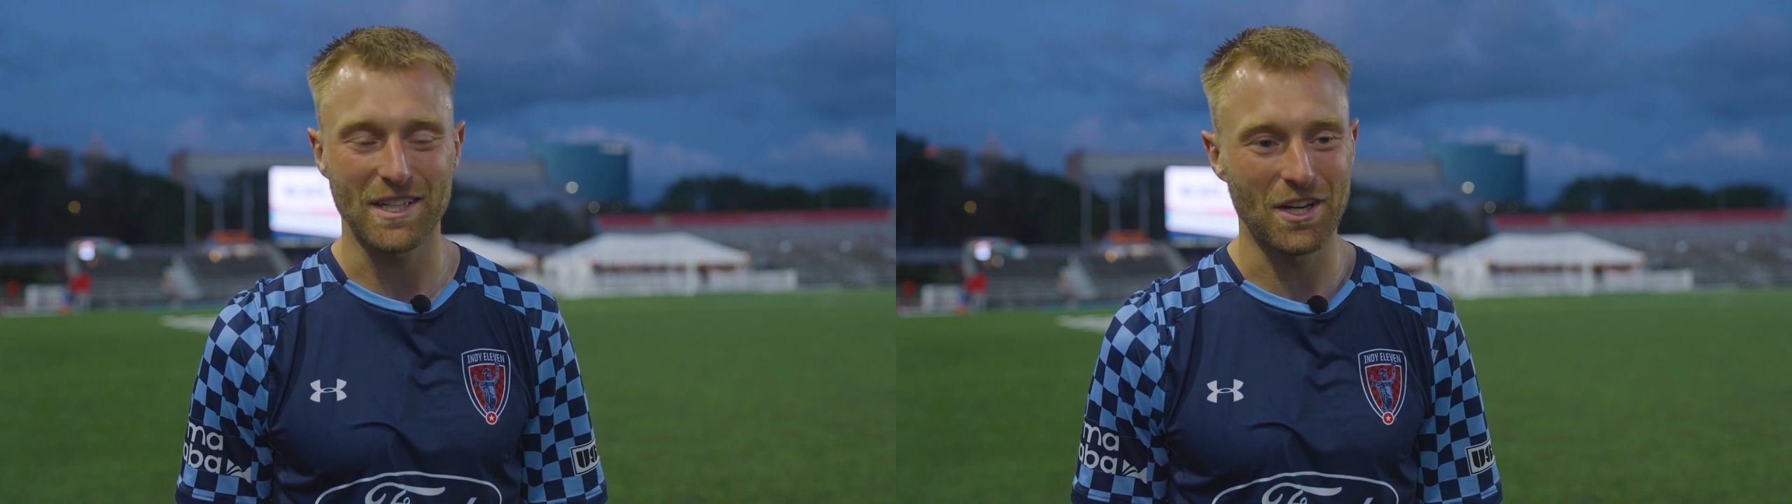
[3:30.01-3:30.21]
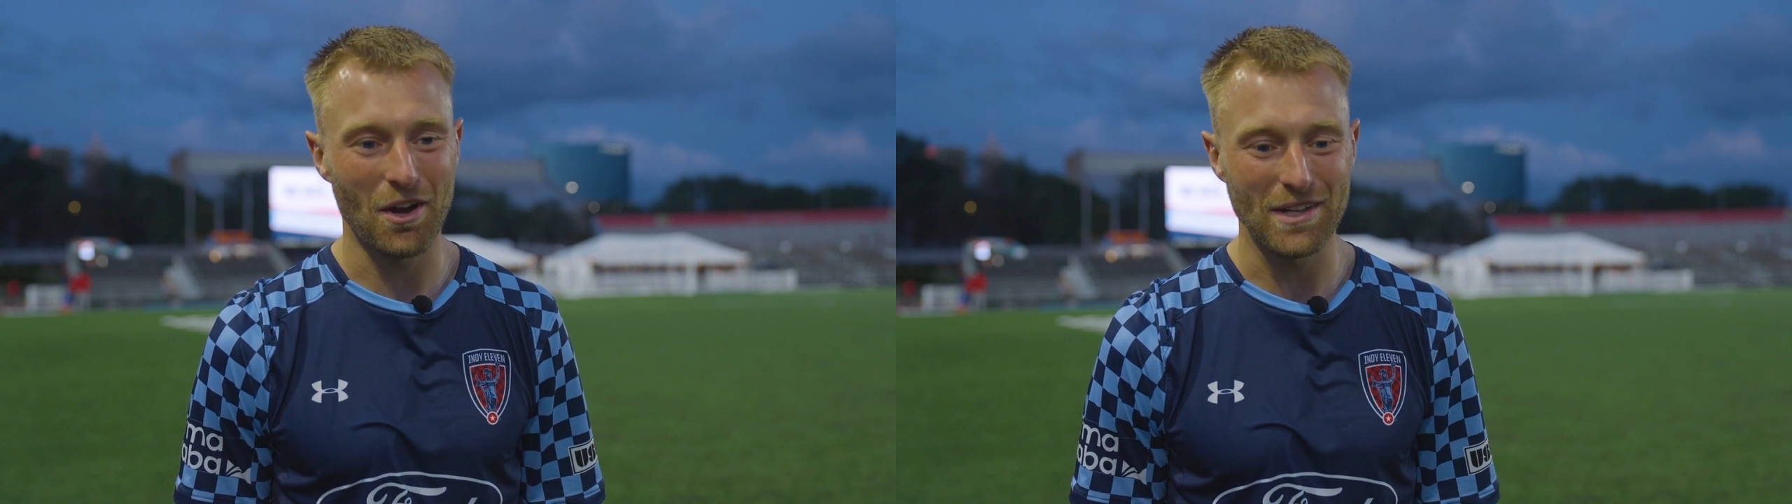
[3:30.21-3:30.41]

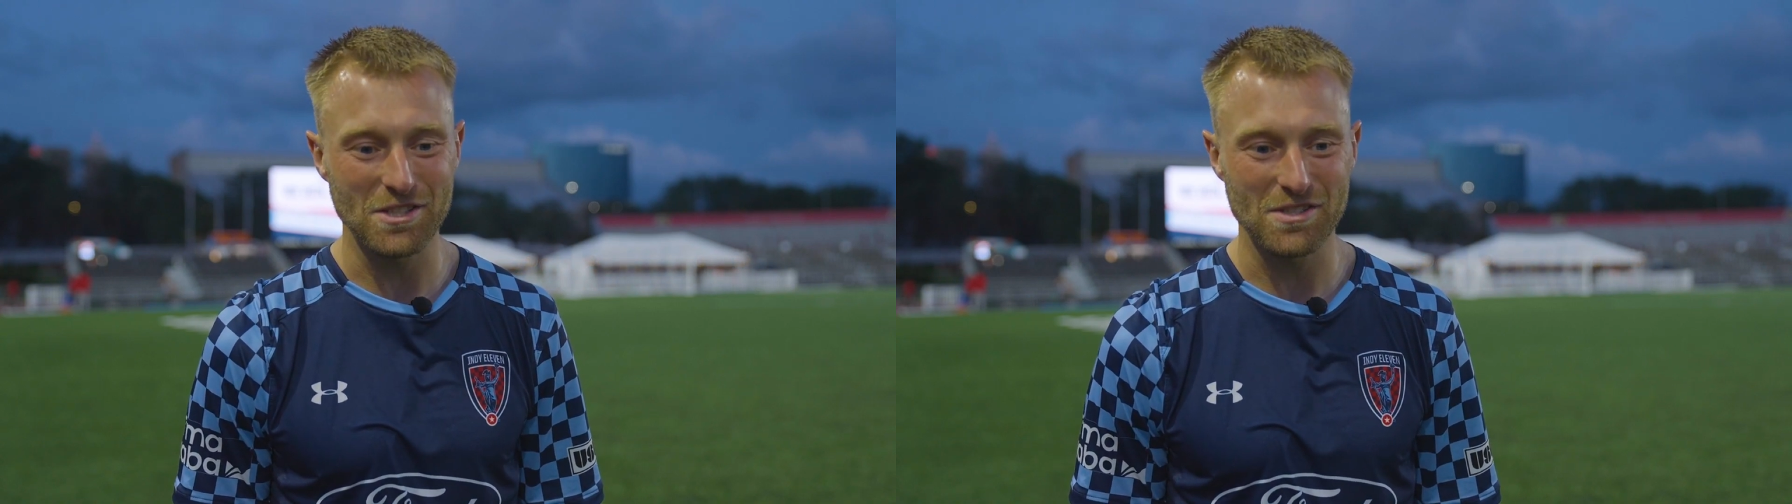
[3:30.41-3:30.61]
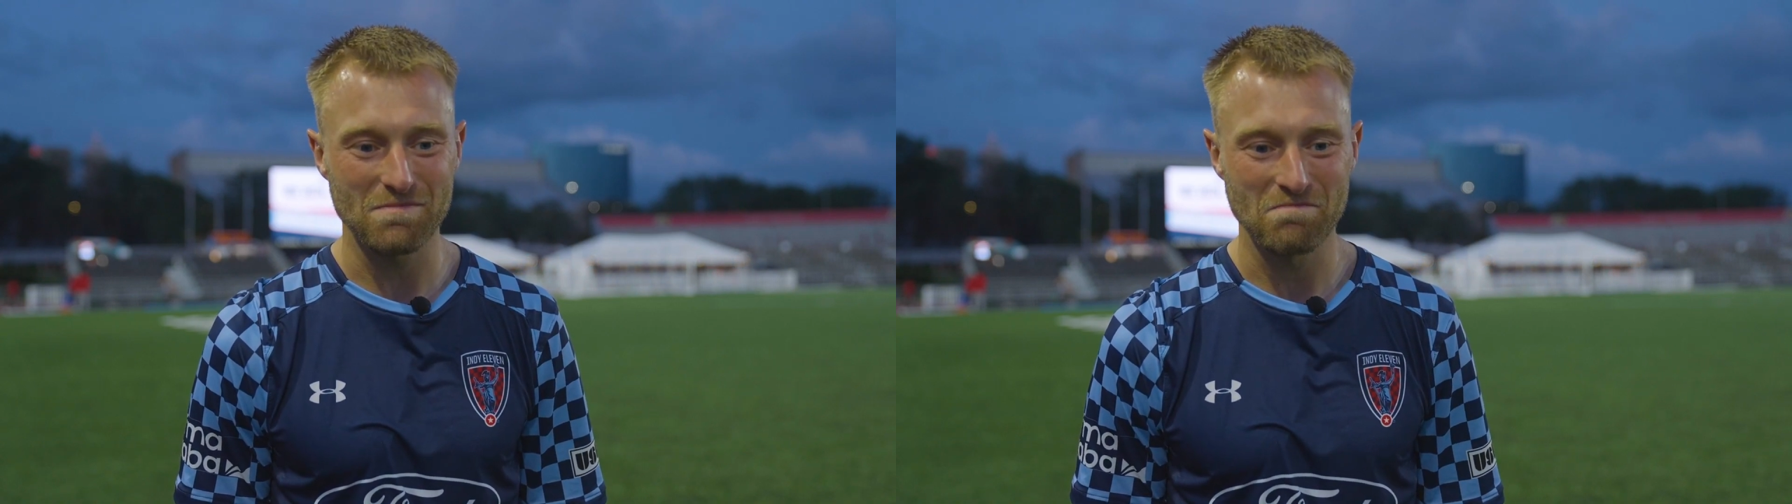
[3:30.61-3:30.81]
You know,
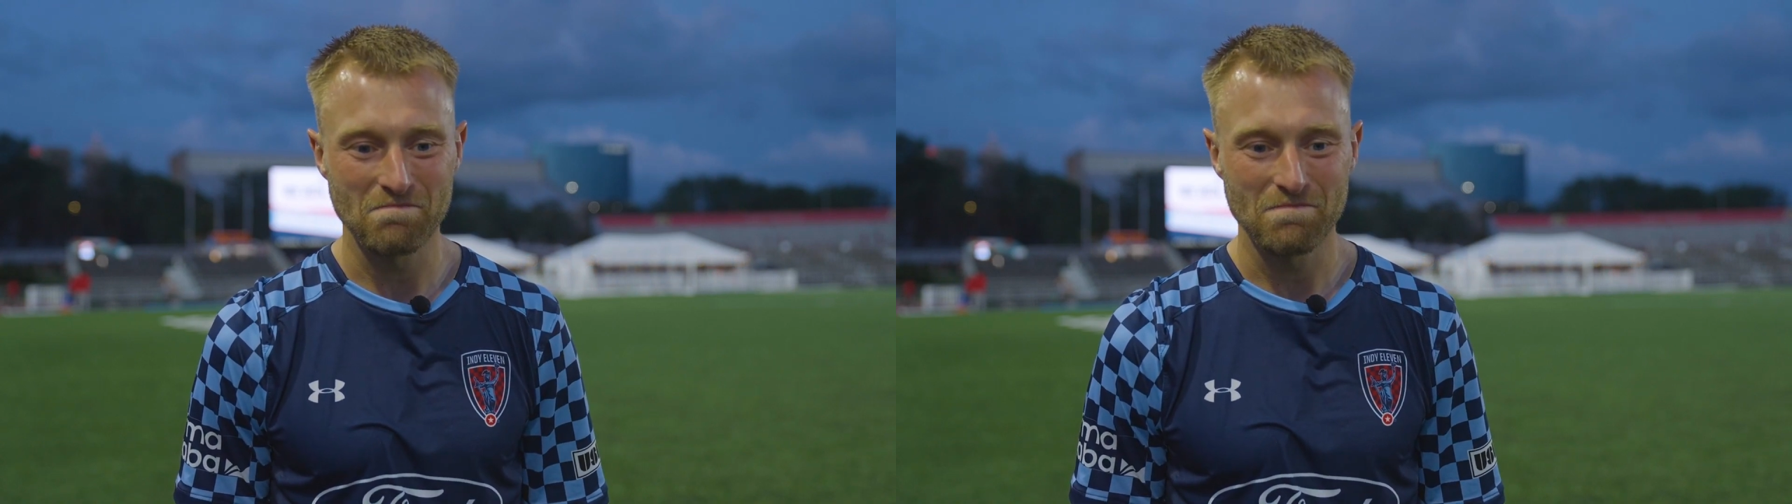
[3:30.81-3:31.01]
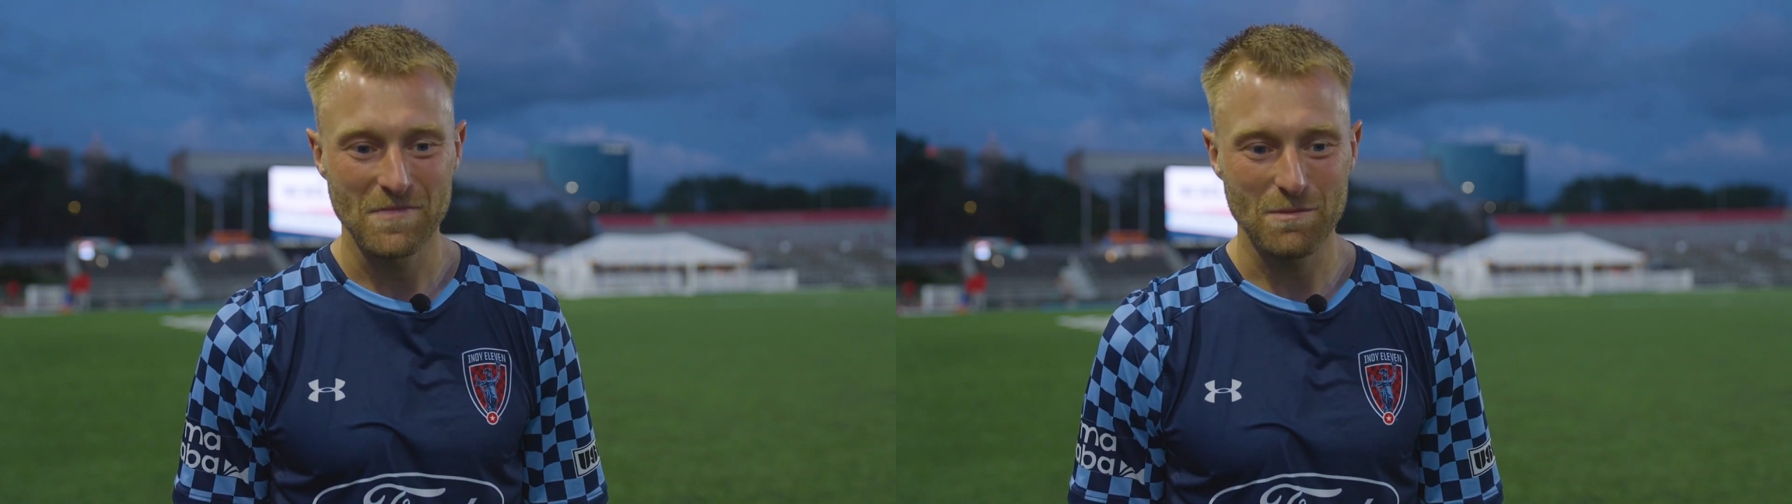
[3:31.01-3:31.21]
it's
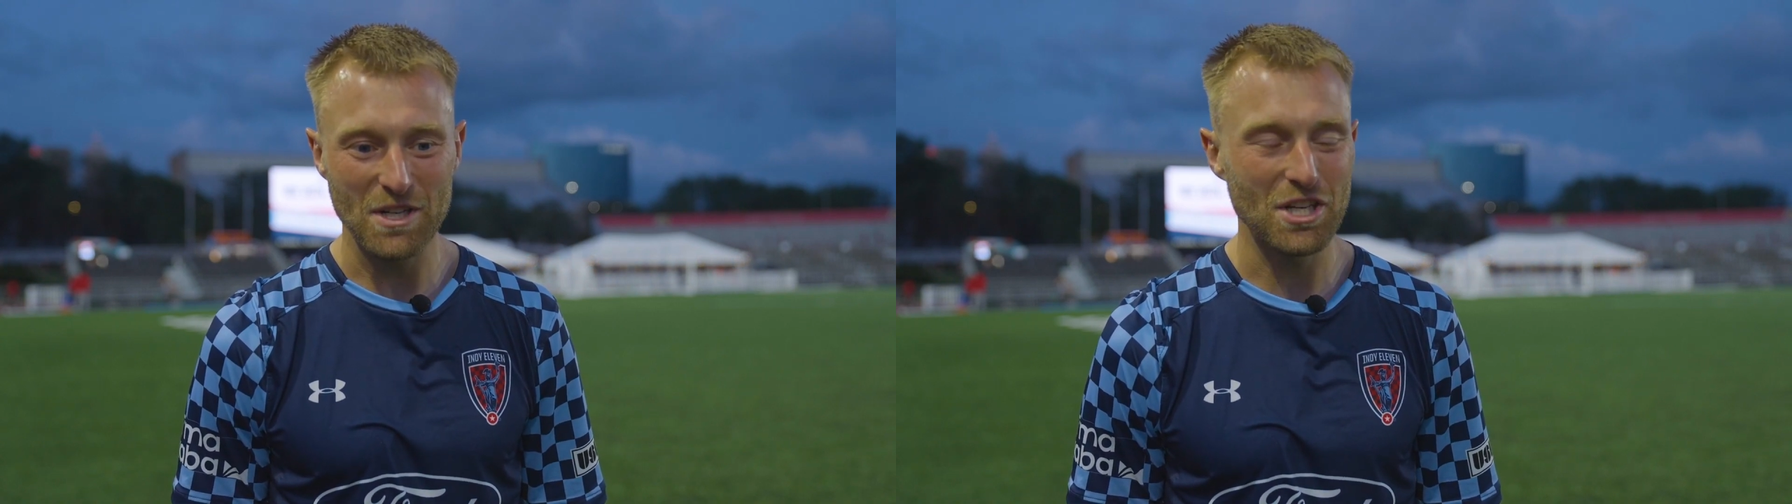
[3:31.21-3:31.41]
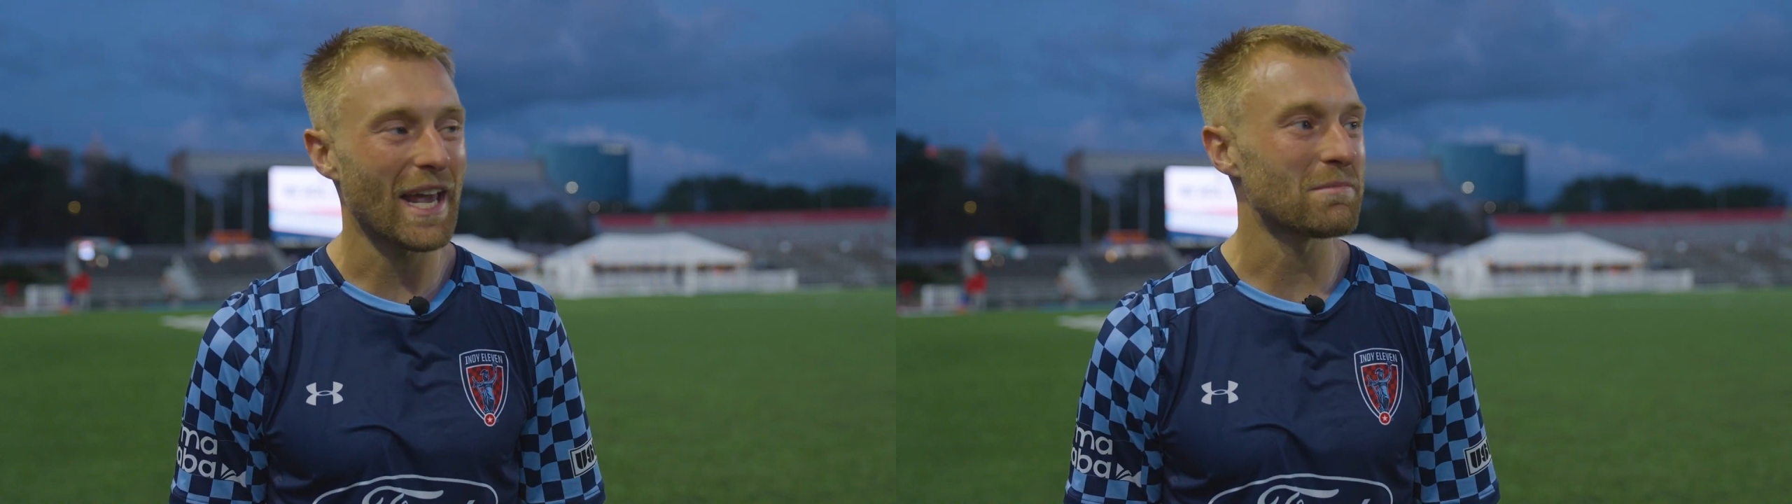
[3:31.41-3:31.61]

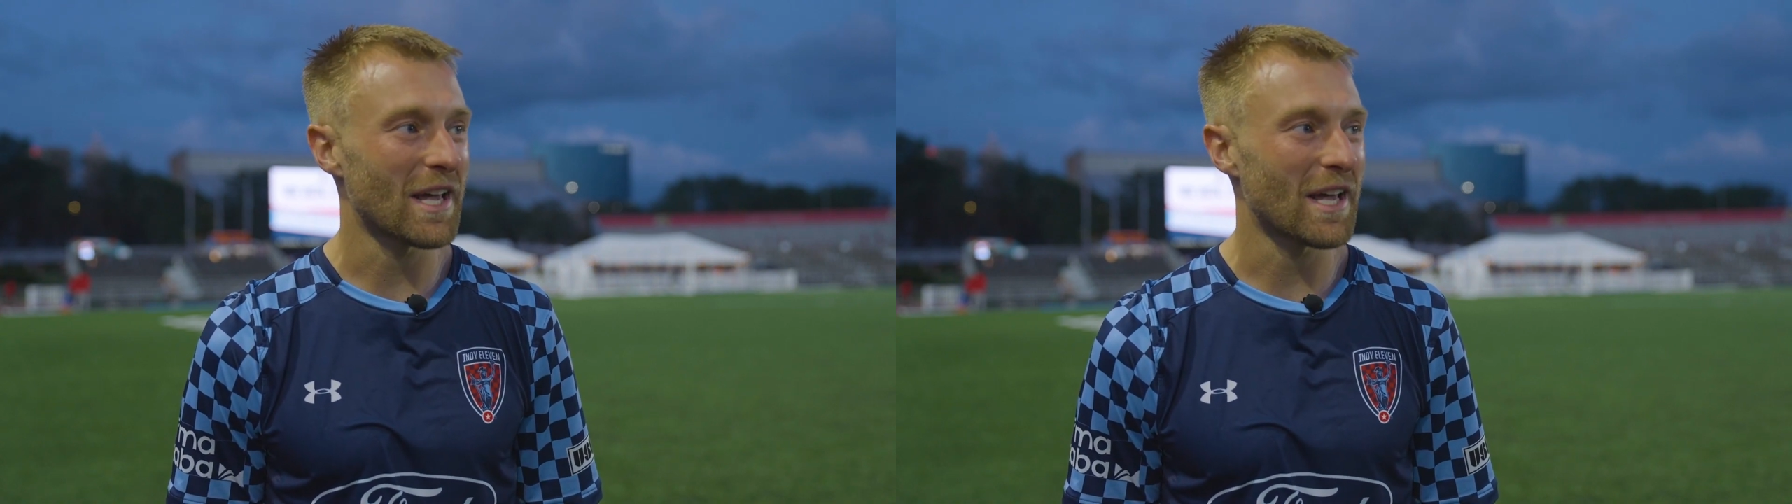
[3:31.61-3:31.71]
especially games